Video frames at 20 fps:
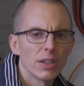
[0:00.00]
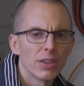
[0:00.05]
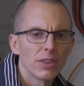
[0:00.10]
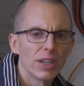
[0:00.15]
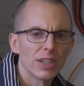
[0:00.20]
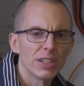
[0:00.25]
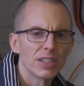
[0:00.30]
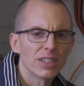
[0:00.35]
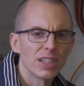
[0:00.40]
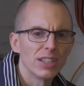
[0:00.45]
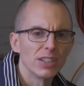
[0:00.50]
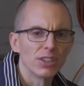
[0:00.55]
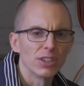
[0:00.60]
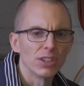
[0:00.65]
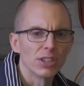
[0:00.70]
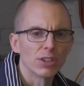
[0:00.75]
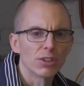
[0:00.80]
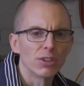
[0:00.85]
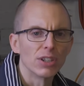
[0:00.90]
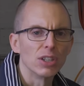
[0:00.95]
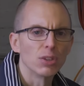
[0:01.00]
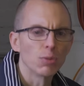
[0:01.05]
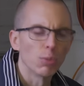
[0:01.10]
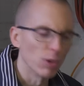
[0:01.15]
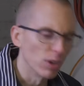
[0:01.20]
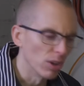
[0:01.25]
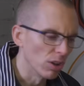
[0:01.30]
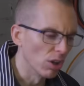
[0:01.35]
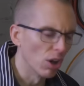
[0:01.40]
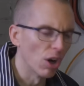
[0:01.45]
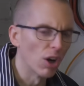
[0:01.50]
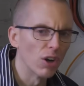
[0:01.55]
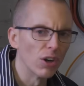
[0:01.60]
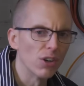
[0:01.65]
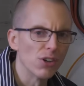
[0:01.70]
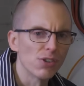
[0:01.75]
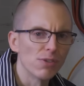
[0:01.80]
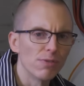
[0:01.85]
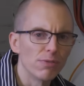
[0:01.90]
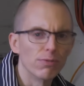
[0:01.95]
That essentially creates one
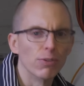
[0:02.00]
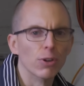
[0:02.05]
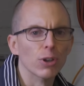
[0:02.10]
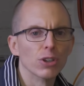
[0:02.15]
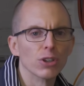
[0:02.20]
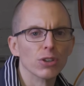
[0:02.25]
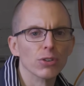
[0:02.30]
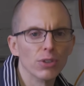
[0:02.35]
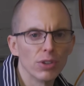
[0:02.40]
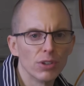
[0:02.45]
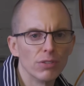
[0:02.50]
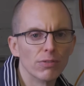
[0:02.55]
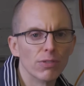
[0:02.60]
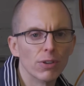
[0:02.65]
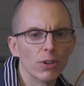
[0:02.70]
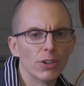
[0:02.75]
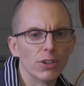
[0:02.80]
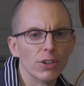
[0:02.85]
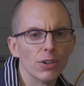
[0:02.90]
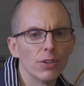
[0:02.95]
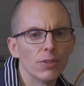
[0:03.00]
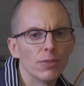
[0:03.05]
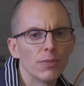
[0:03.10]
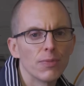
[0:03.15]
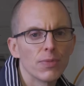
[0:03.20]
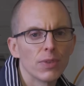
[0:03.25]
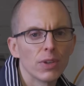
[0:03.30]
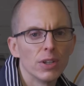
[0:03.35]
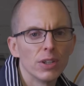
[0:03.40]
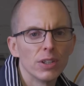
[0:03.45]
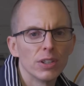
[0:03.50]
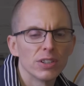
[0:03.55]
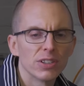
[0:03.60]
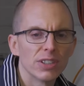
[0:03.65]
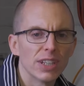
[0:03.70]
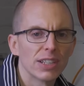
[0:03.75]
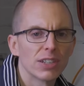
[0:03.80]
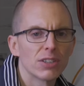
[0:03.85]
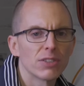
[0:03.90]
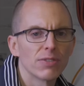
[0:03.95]
large virtual inverter.
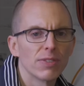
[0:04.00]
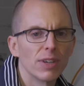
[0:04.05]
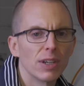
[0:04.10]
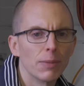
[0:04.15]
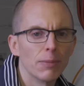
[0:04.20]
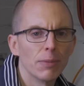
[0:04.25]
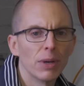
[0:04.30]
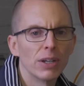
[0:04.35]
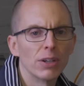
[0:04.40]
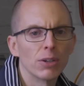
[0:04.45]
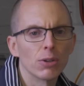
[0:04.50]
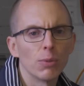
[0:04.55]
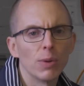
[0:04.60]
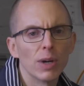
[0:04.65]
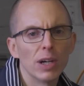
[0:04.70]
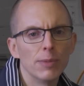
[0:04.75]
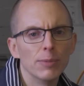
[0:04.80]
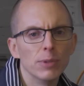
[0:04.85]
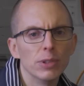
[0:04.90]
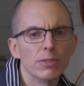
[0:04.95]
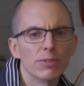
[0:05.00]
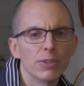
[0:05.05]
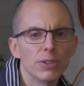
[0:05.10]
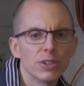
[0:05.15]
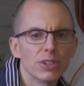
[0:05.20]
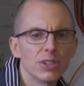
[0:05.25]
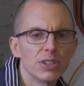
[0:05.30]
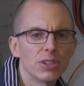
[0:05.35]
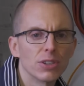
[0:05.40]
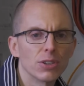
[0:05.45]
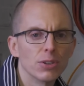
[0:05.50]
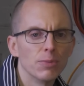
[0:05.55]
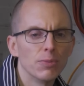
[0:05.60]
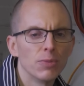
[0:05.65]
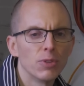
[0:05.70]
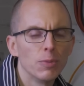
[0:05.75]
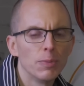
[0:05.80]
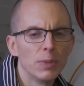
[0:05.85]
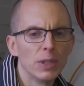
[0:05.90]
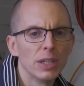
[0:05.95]
satisfying my requirement for the system
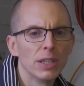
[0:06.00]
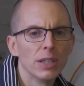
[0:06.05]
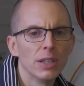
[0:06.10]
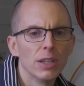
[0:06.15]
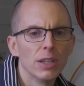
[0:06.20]
to be